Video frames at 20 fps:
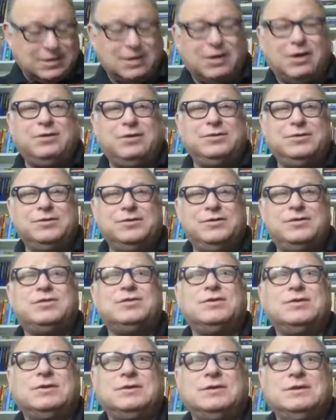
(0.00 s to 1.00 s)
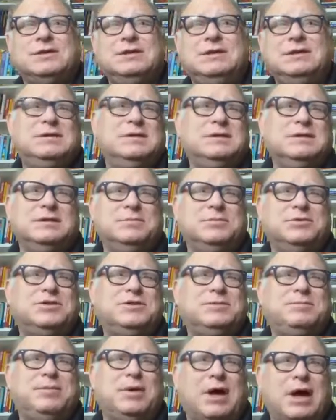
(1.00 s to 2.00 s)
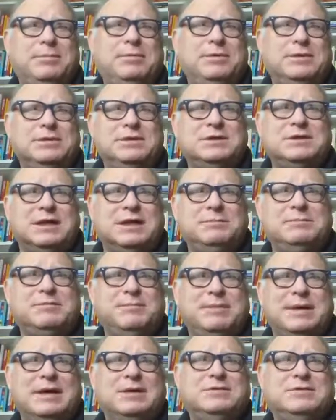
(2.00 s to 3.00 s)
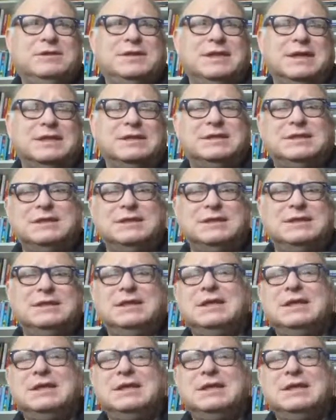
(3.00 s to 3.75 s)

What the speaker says: Although certainly the most popular type of boundary testing